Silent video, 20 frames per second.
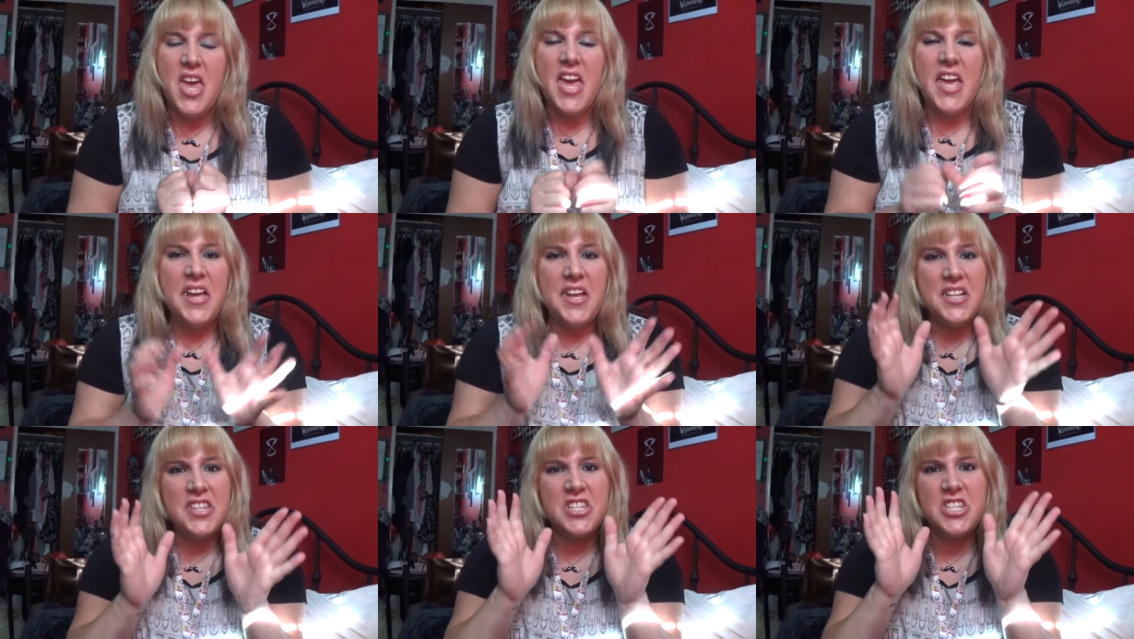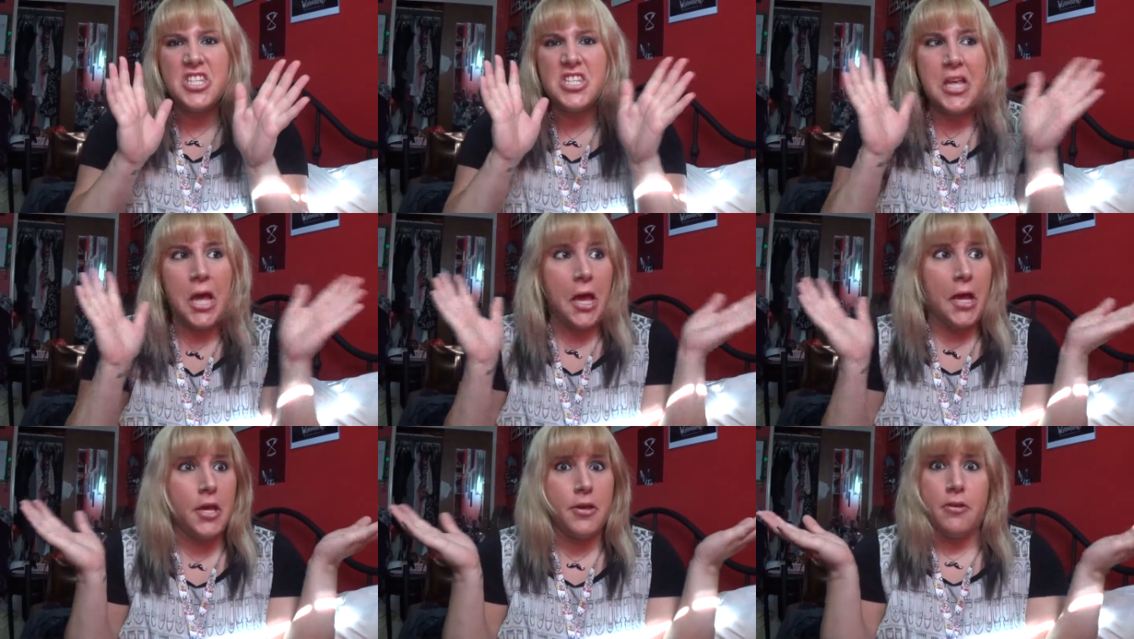It's
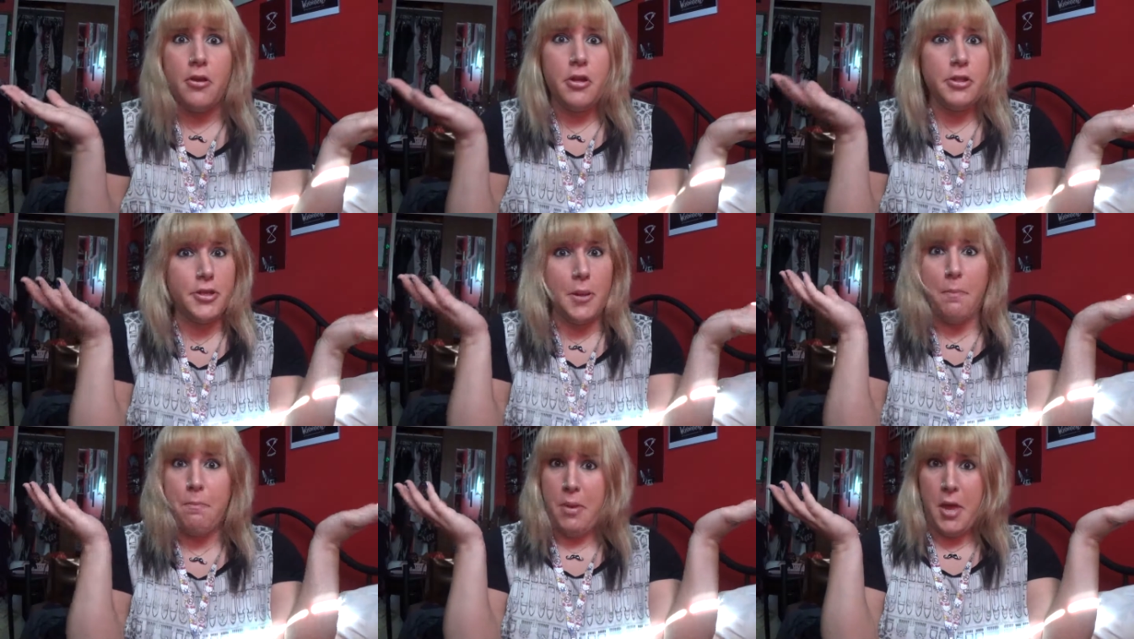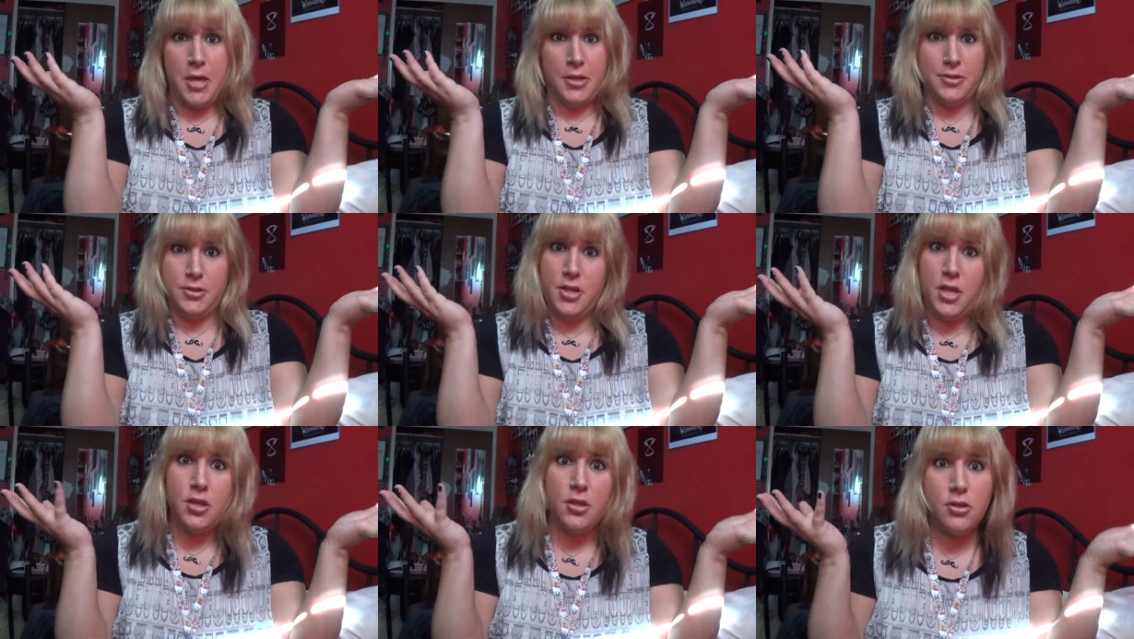like the
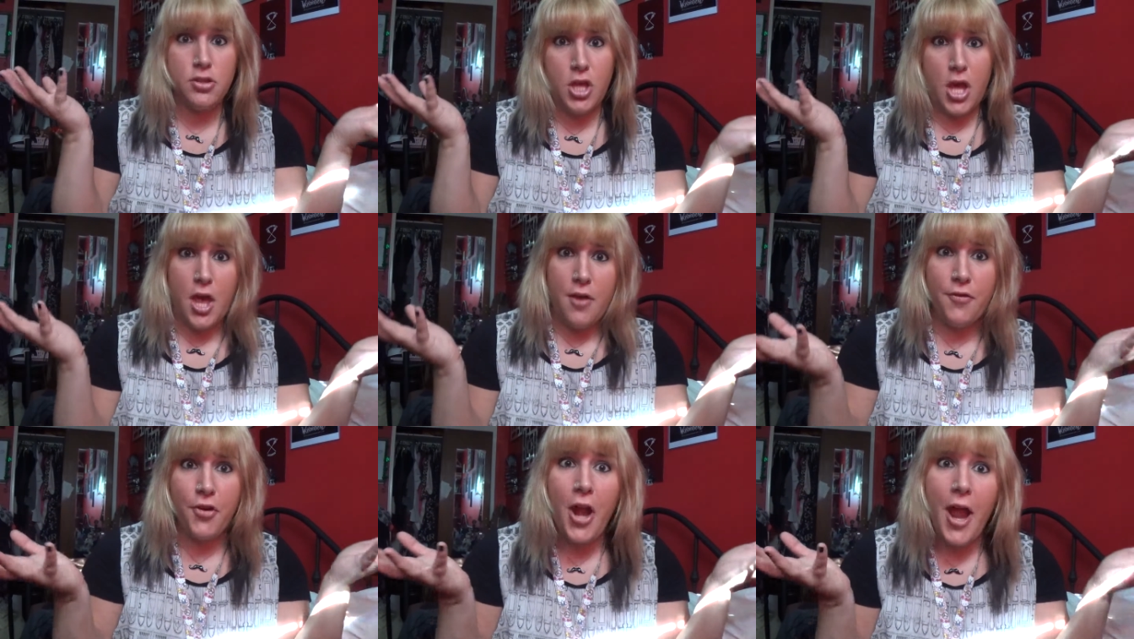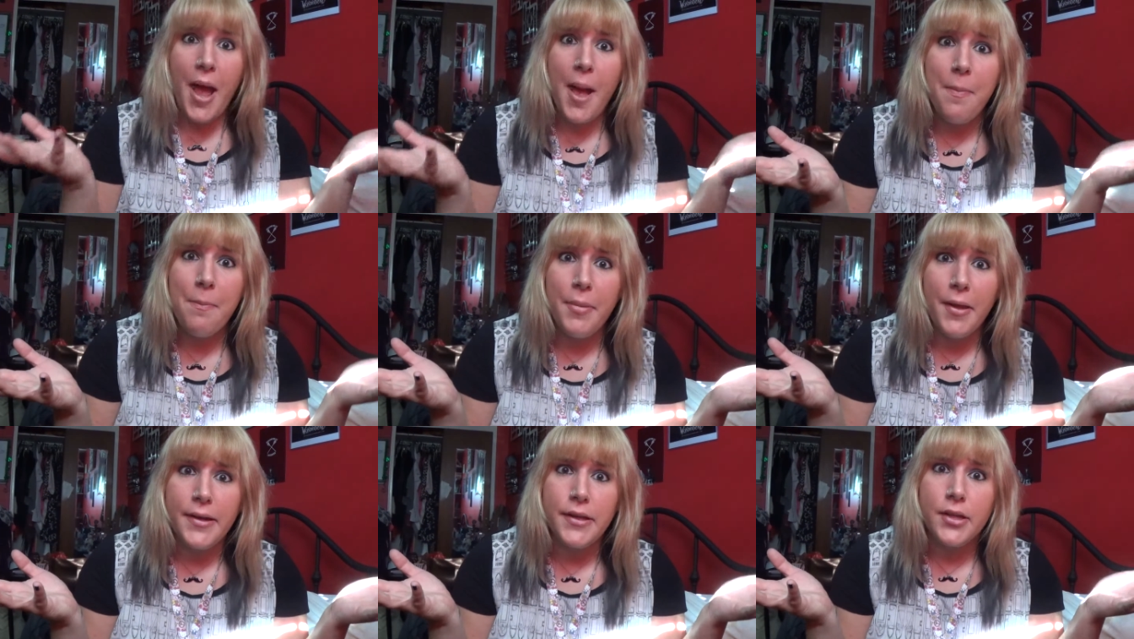best thing to ever
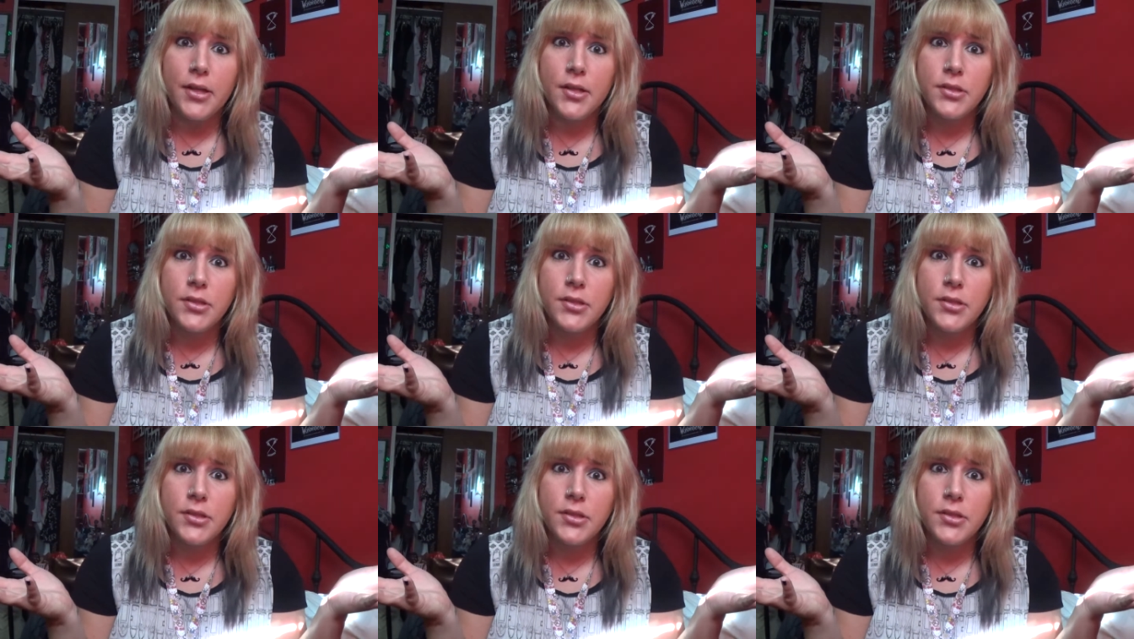happen.